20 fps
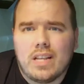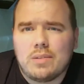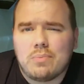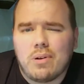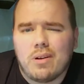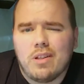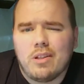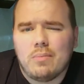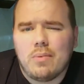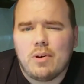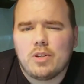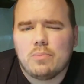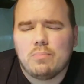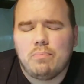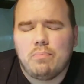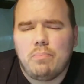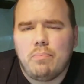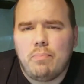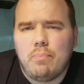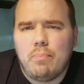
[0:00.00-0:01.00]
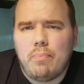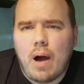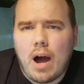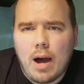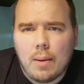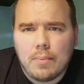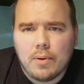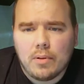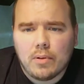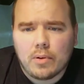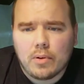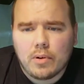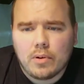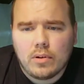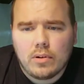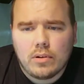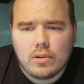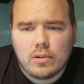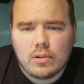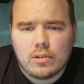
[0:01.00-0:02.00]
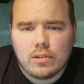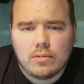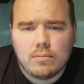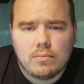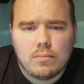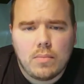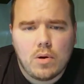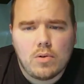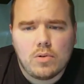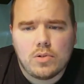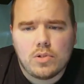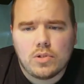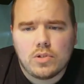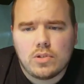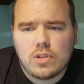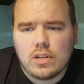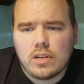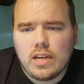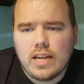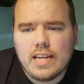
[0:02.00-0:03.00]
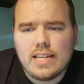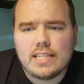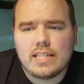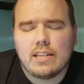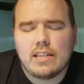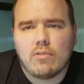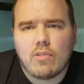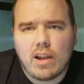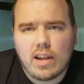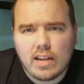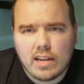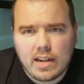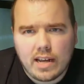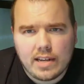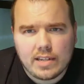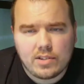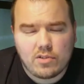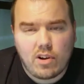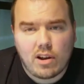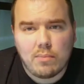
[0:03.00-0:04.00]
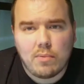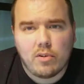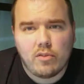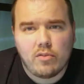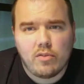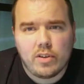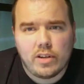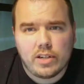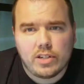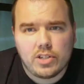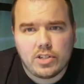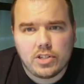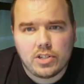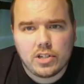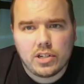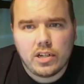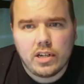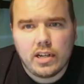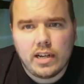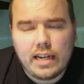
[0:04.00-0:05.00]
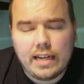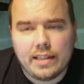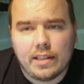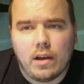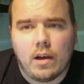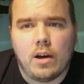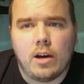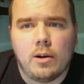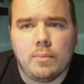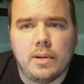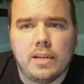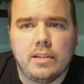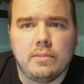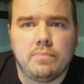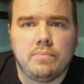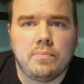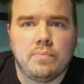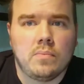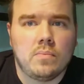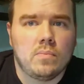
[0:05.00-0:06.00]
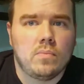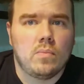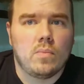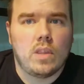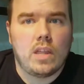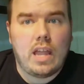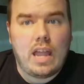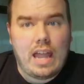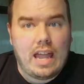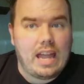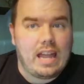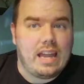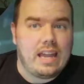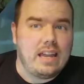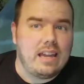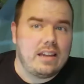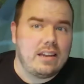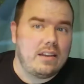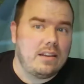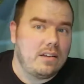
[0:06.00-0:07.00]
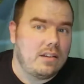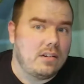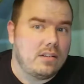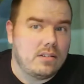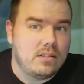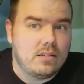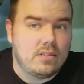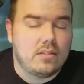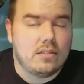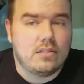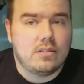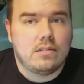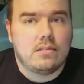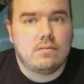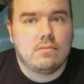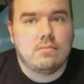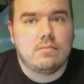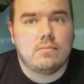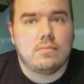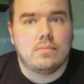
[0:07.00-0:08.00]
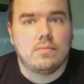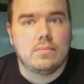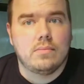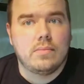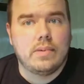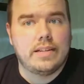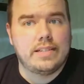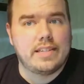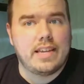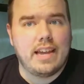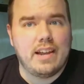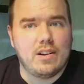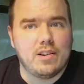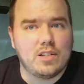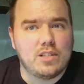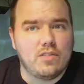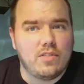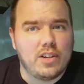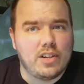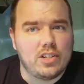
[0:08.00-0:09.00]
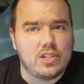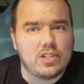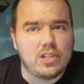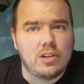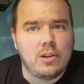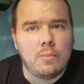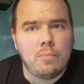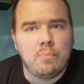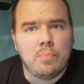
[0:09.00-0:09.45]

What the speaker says: It's probably the most popular, most easily recognized rainbow fish in the hobby, and it's a Charis fish.